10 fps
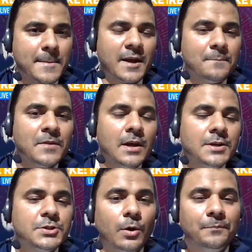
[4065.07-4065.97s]
Yeah.
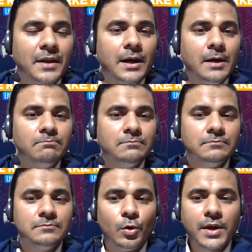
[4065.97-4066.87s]
So
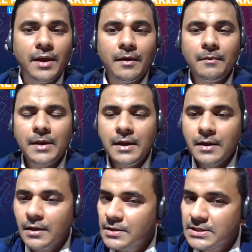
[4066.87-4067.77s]
okay. I mean,
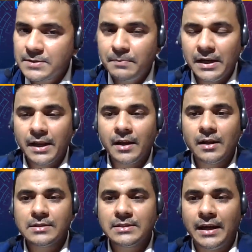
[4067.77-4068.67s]
just
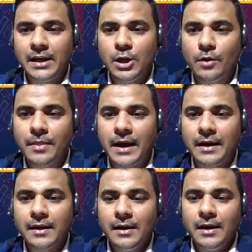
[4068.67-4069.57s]
building slightly on
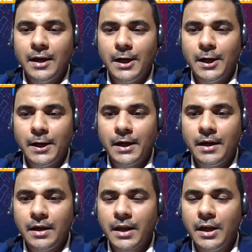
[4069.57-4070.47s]
that.
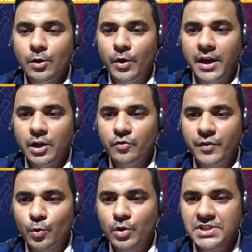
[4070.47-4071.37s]
Again, going into a
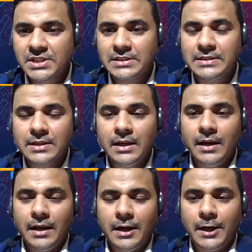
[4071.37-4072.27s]
few questions.
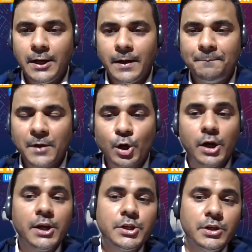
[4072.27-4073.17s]

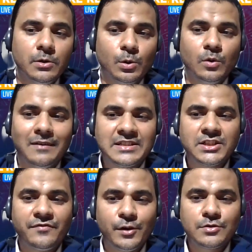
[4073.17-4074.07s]
According to you, what's
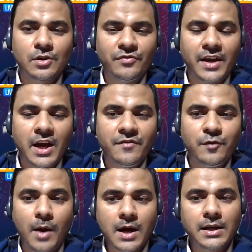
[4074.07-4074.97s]
the future of AI
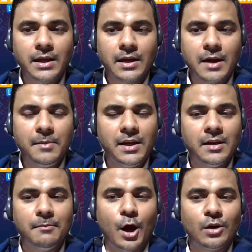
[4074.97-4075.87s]
for marketing? I mean,
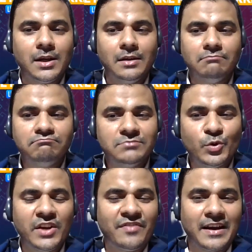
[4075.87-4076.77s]
about in
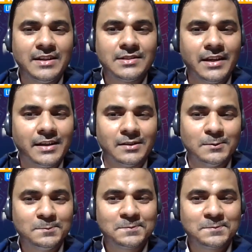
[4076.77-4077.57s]
25 years later.